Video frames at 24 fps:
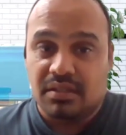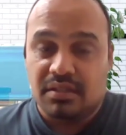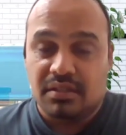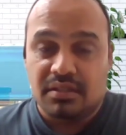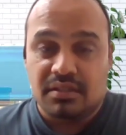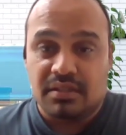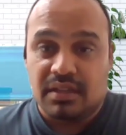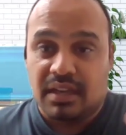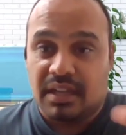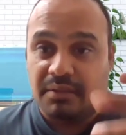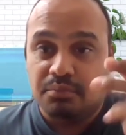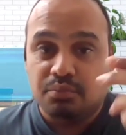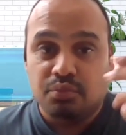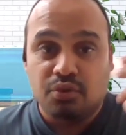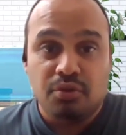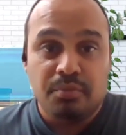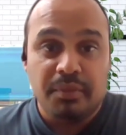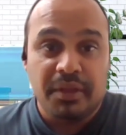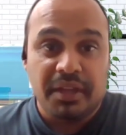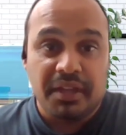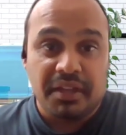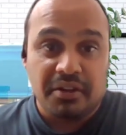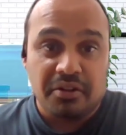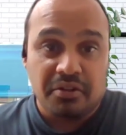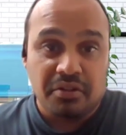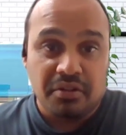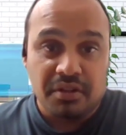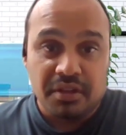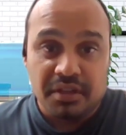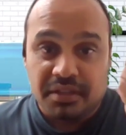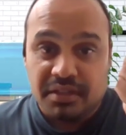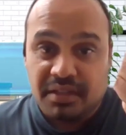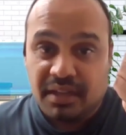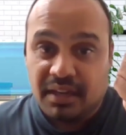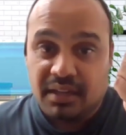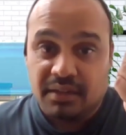is like booming, you know,
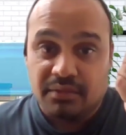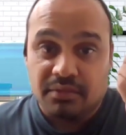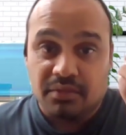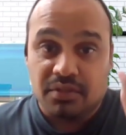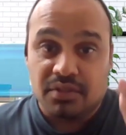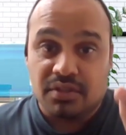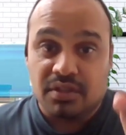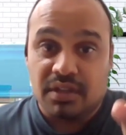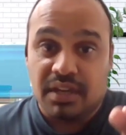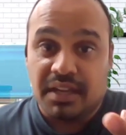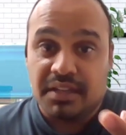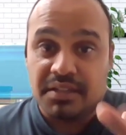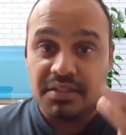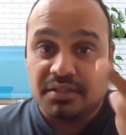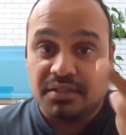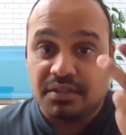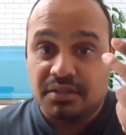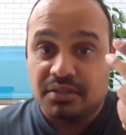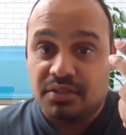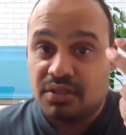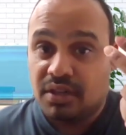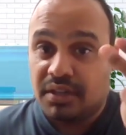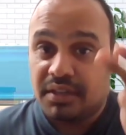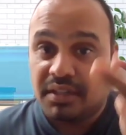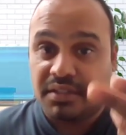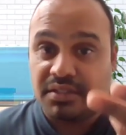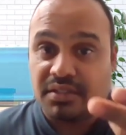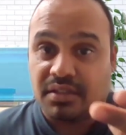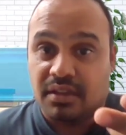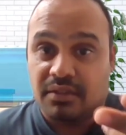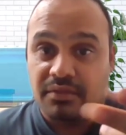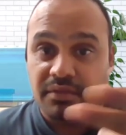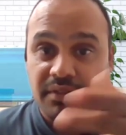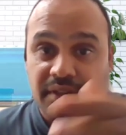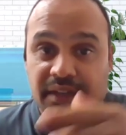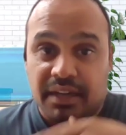it can revolutionize the drug
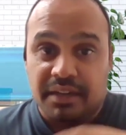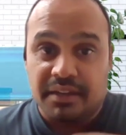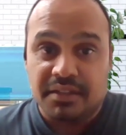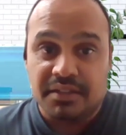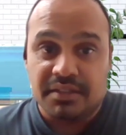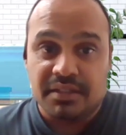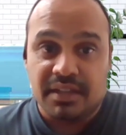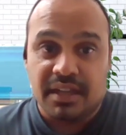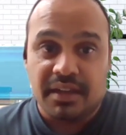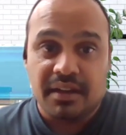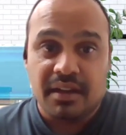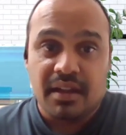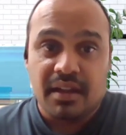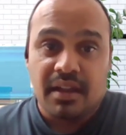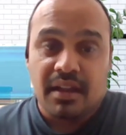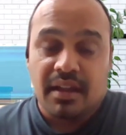discovery and design,